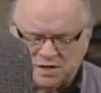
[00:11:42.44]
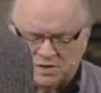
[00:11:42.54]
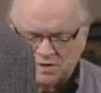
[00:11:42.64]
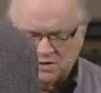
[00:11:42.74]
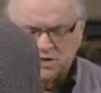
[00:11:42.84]

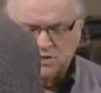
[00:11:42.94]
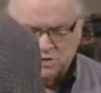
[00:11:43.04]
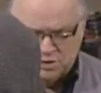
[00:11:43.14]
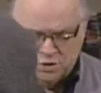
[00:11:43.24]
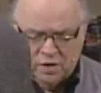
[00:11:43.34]
our sins,
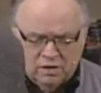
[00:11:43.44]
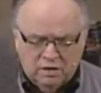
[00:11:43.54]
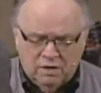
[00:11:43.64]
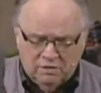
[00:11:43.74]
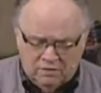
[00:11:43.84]
you are
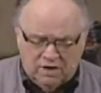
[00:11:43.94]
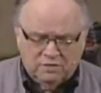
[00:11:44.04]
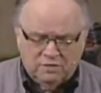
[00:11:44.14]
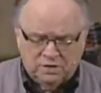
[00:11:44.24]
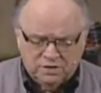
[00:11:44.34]

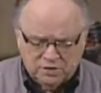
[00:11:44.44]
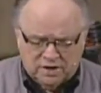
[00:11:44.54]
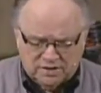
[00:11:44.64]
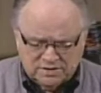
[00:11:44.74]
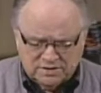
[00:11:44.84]
faithful and
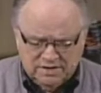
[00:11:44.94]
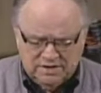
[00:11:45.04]
just